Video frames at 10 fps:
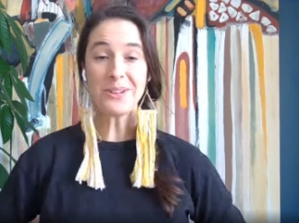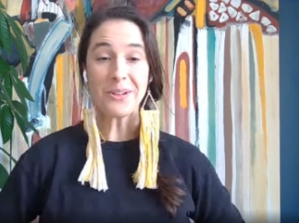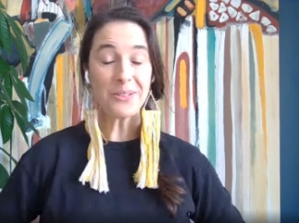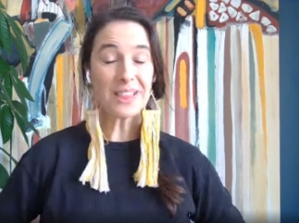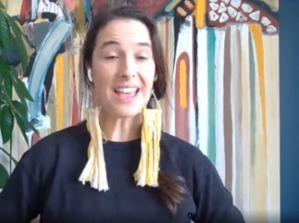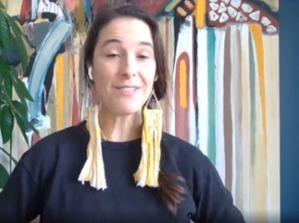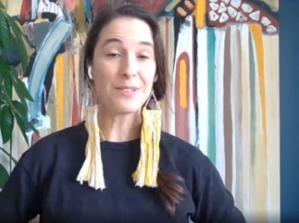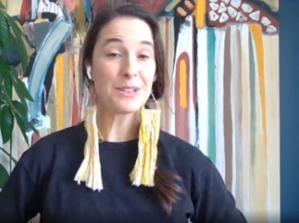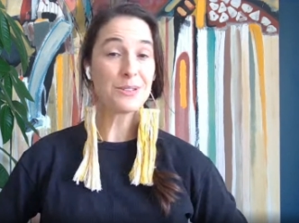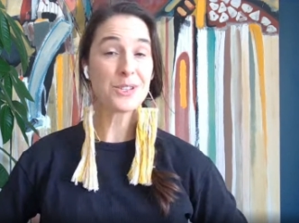your own life
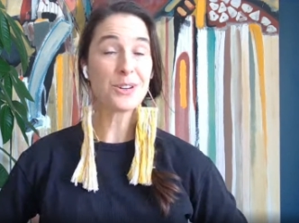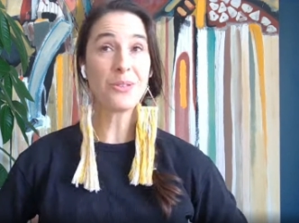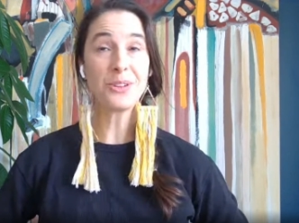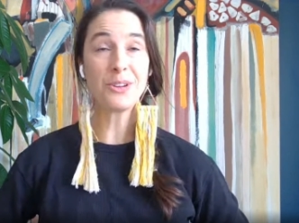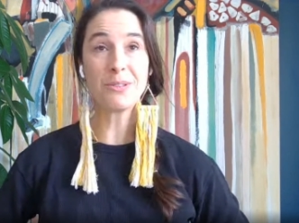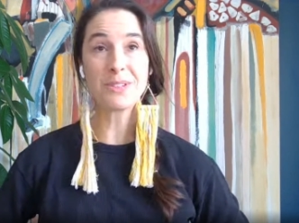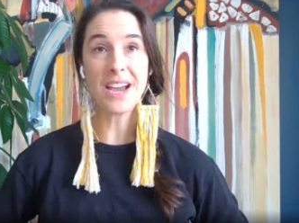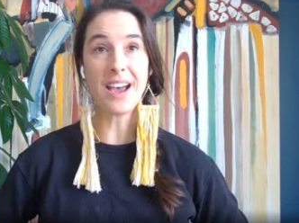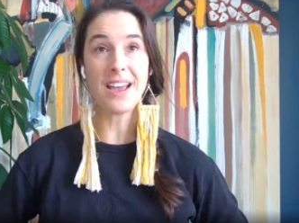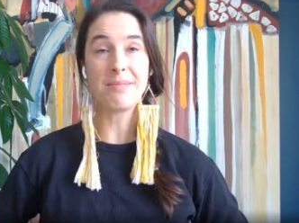and you should own your own
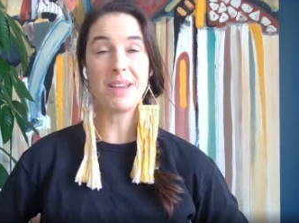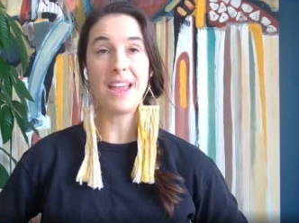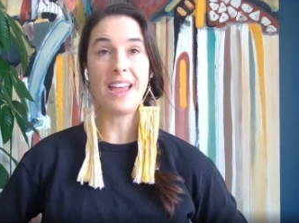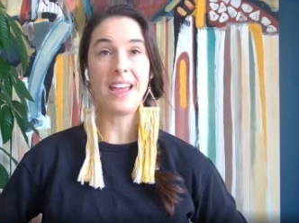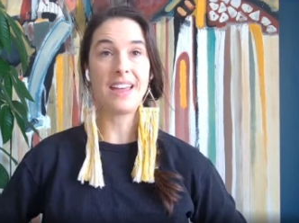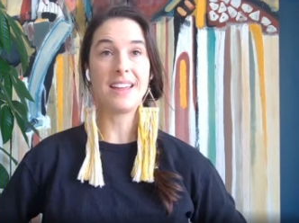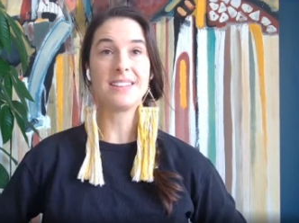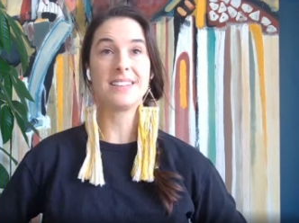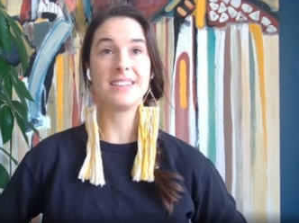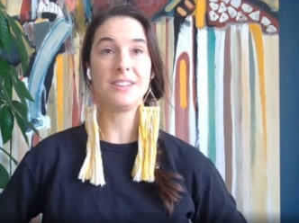time
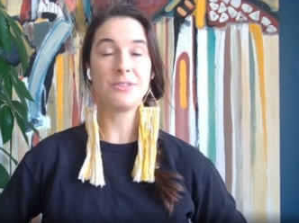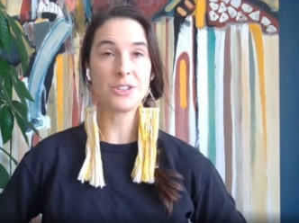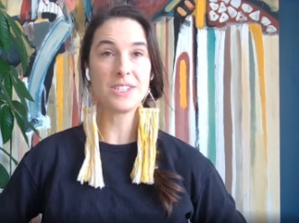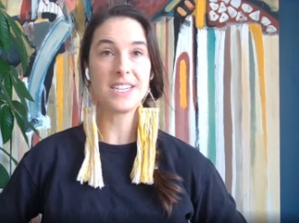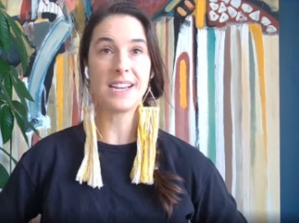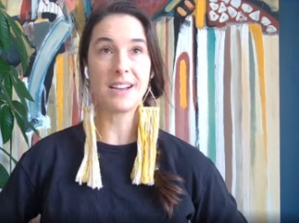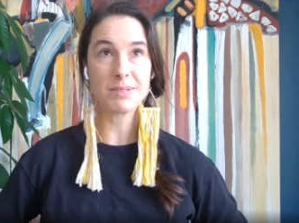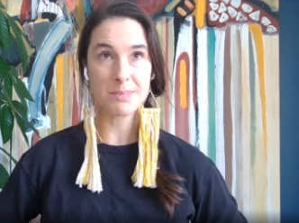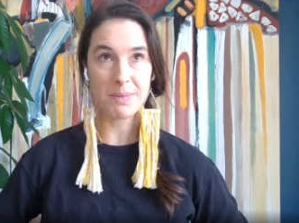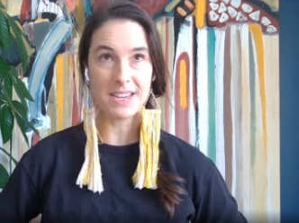and you should take up
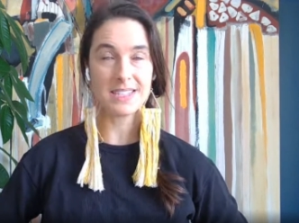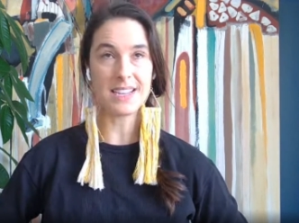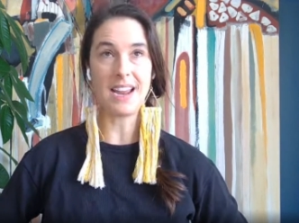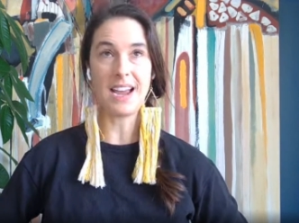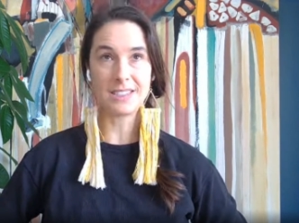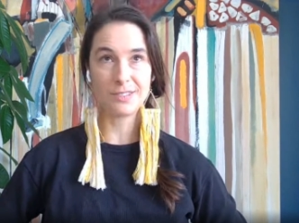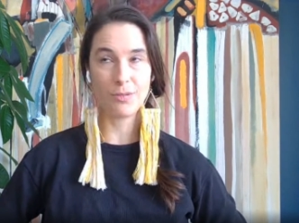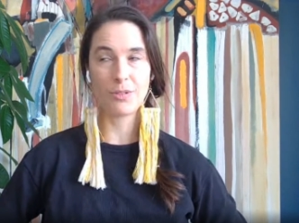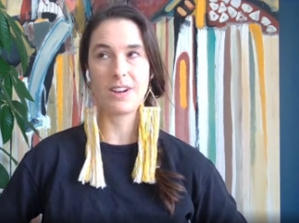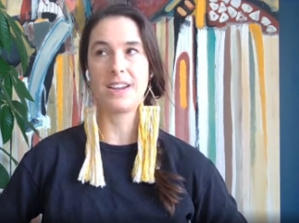space and ask
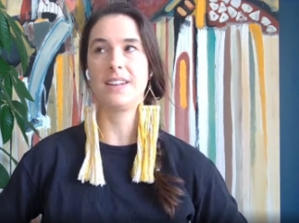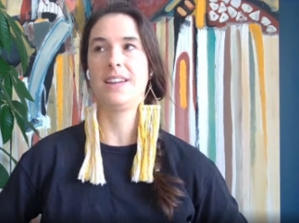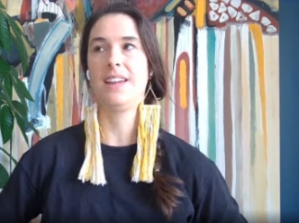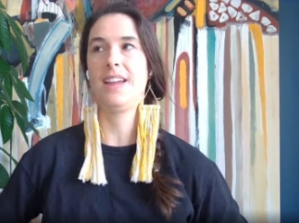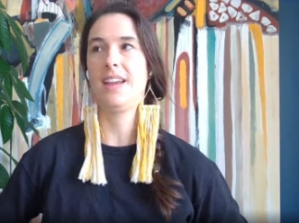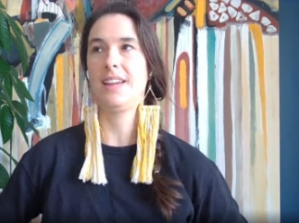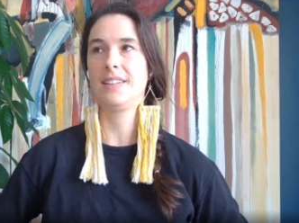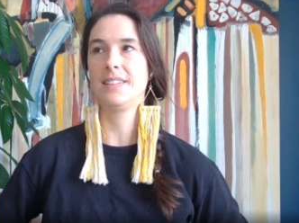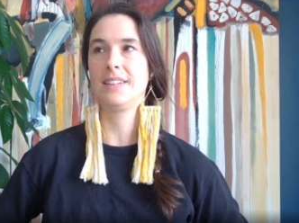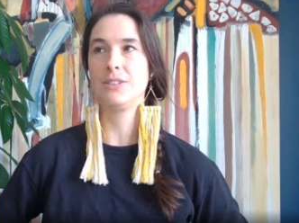for it
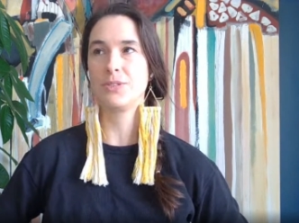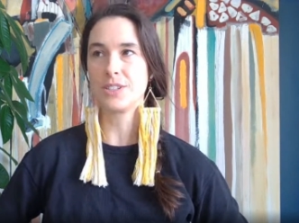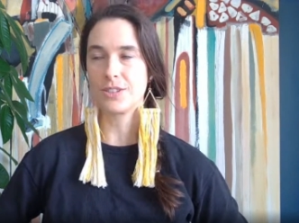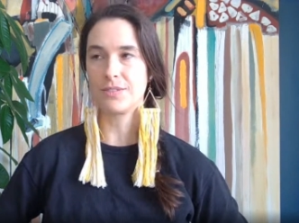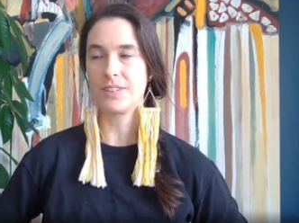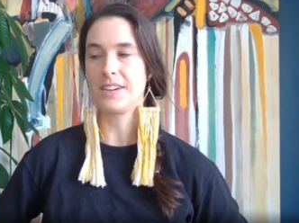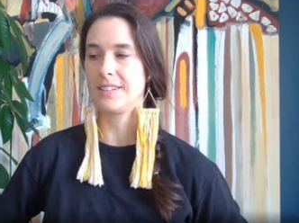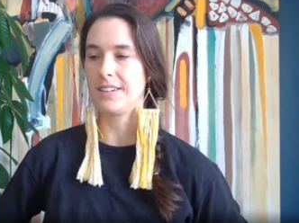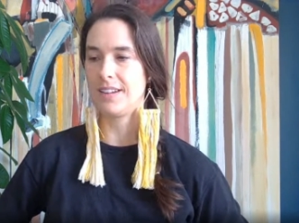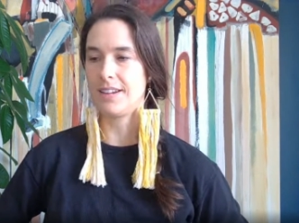and you deserve it
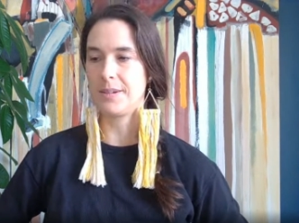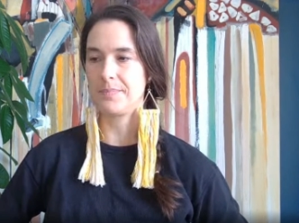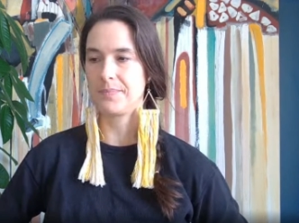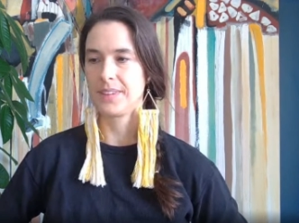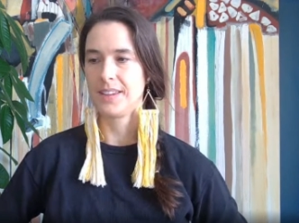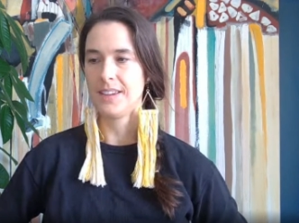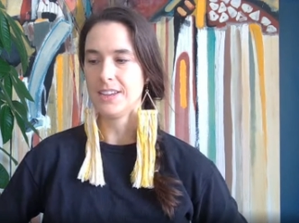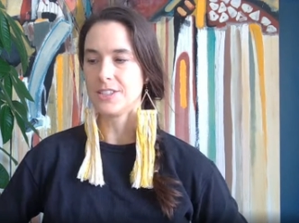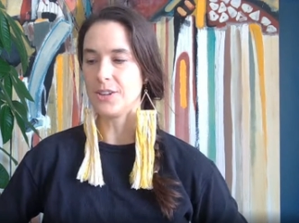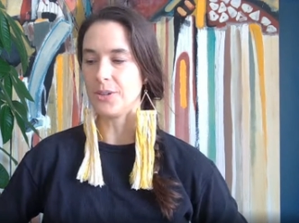um
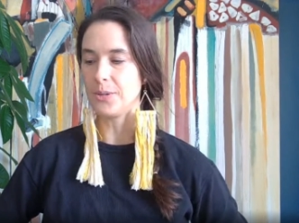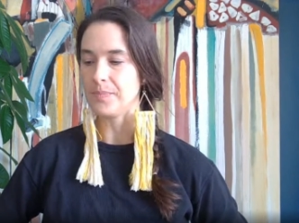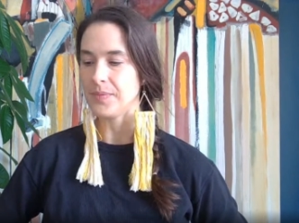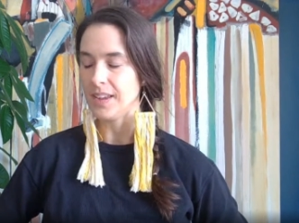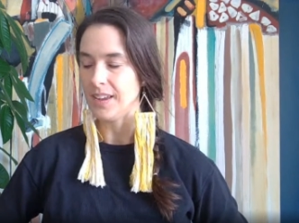so